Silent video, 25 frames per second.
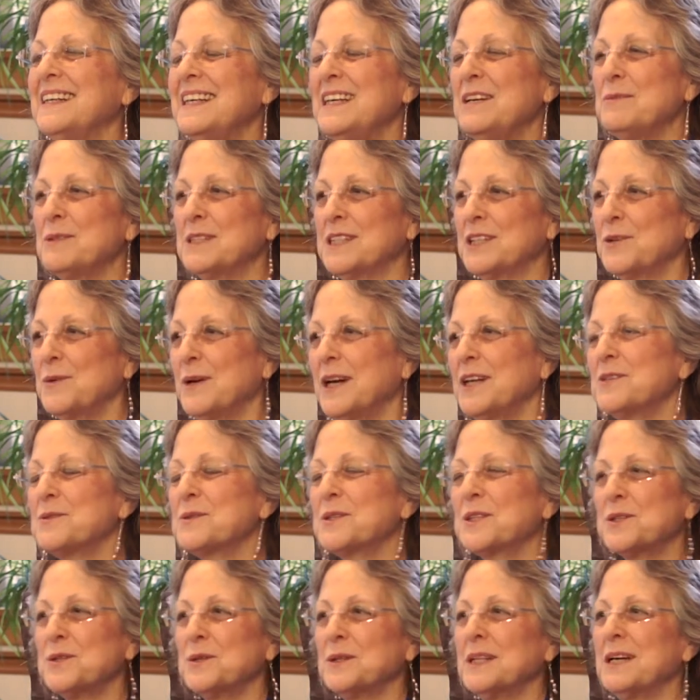He was in
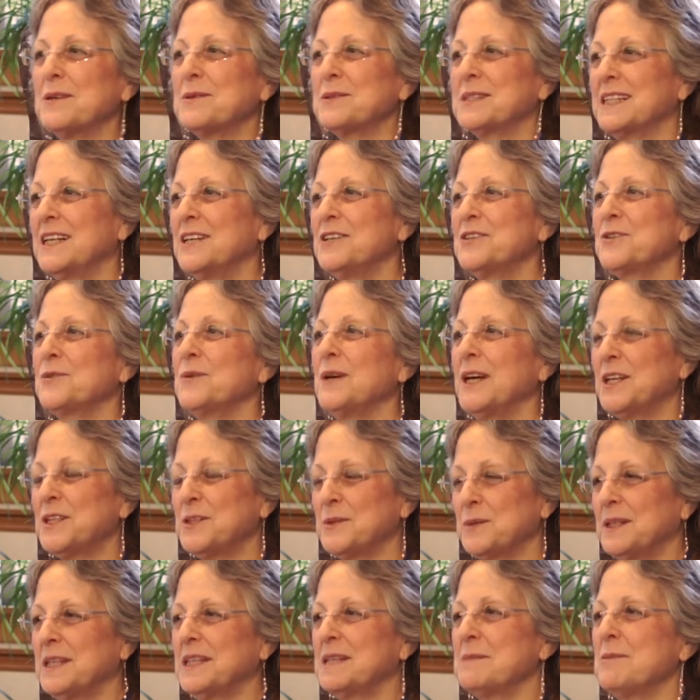graduate school, I was an
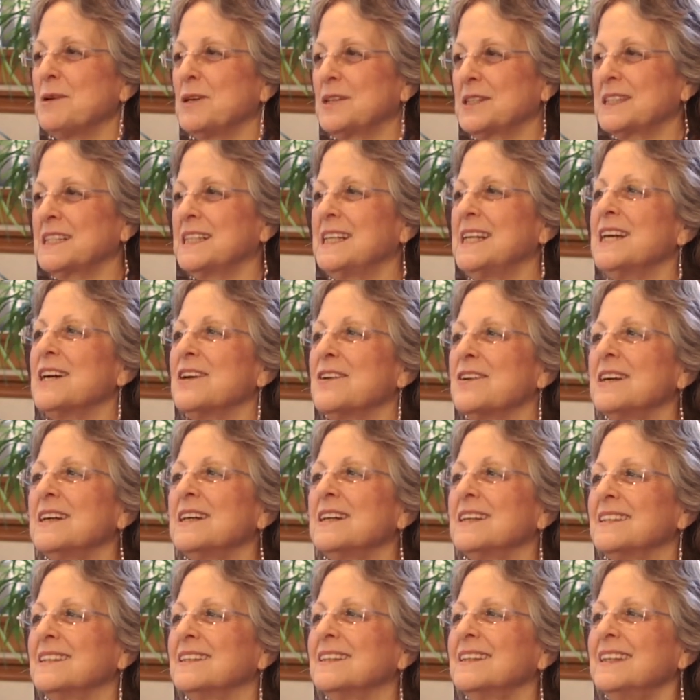undergraduate in the Boston
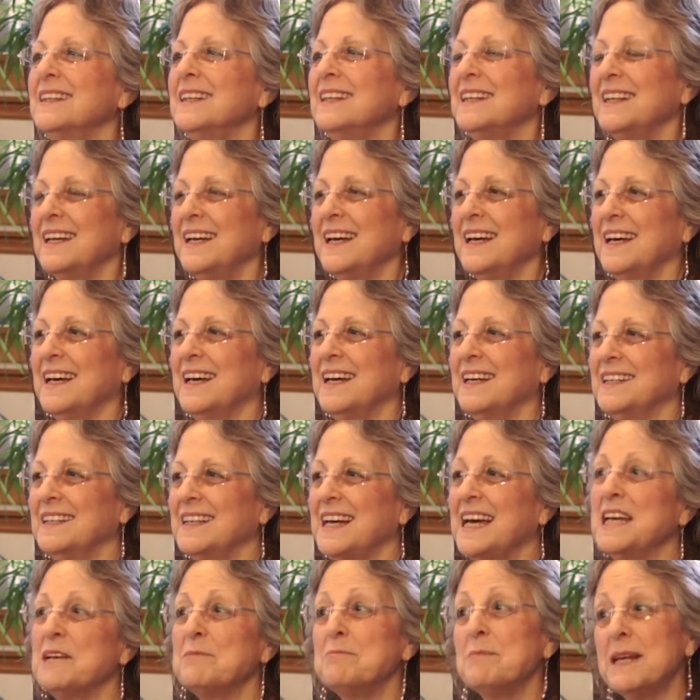area,
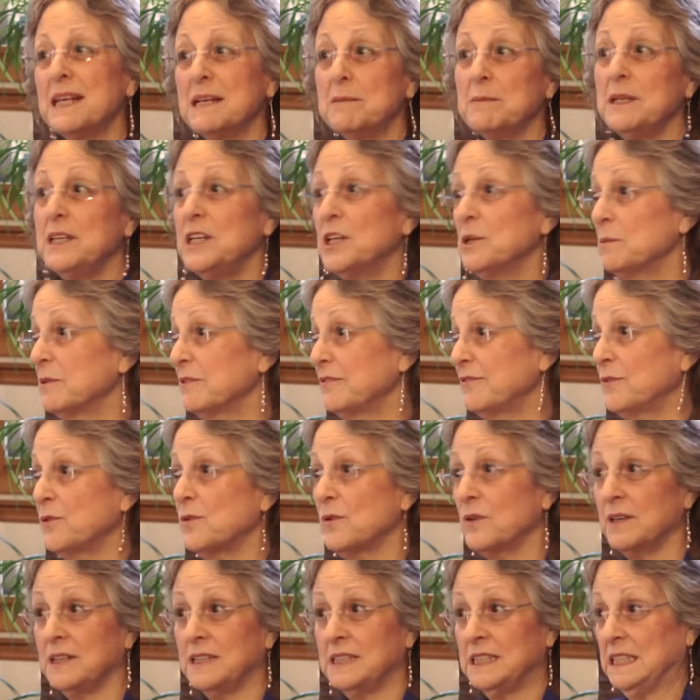and I had met him a year
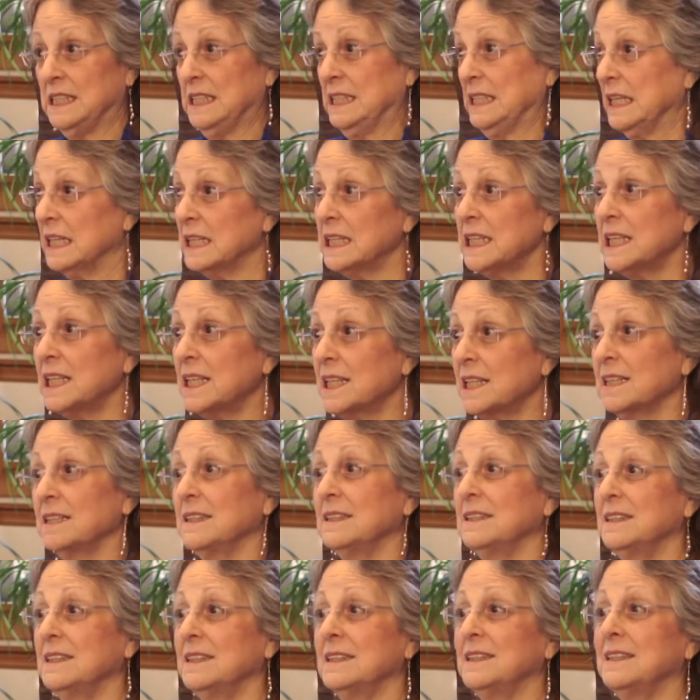before. It didn't click,
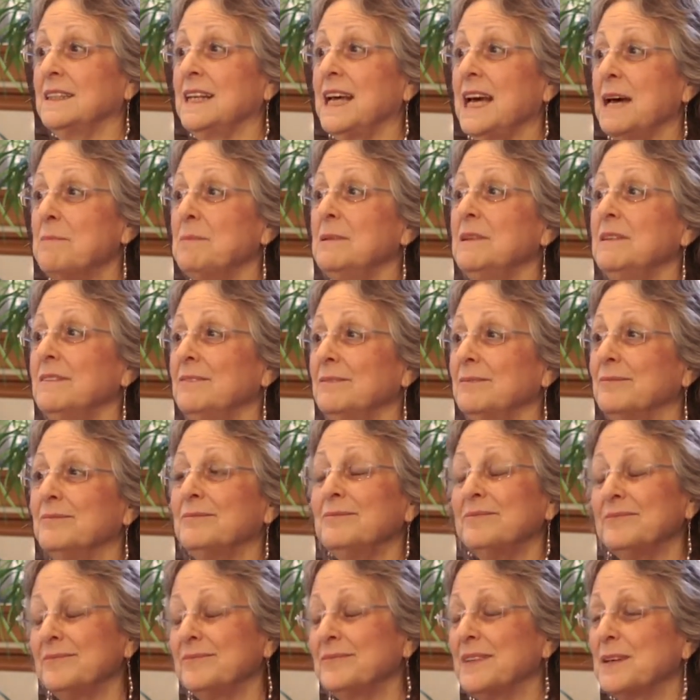didn't
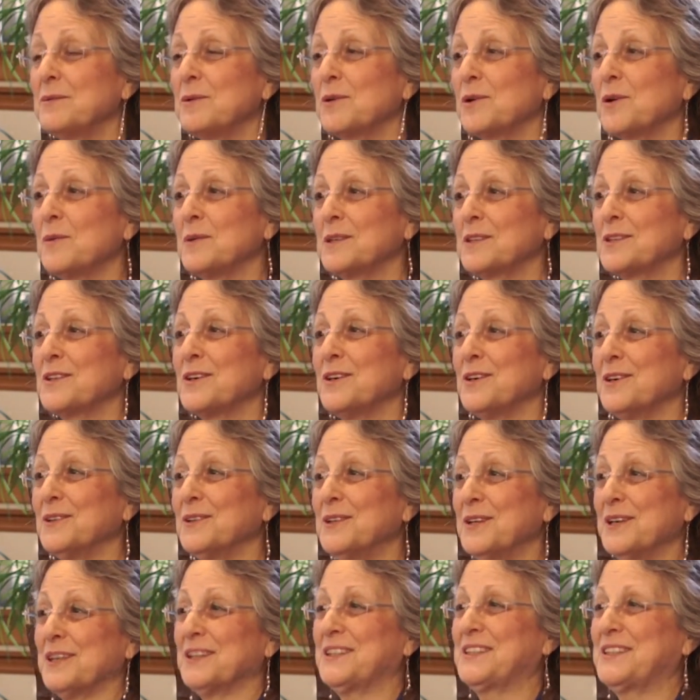happen. I won't go into the whole
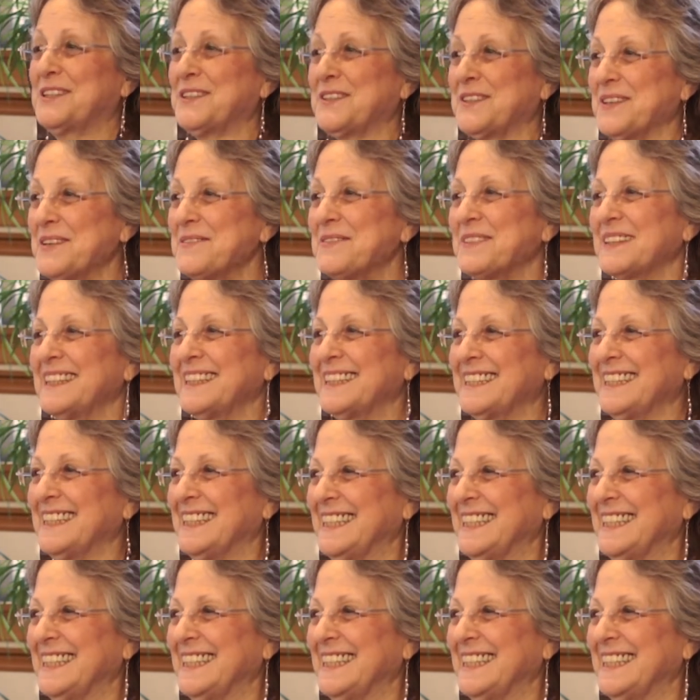long story, but it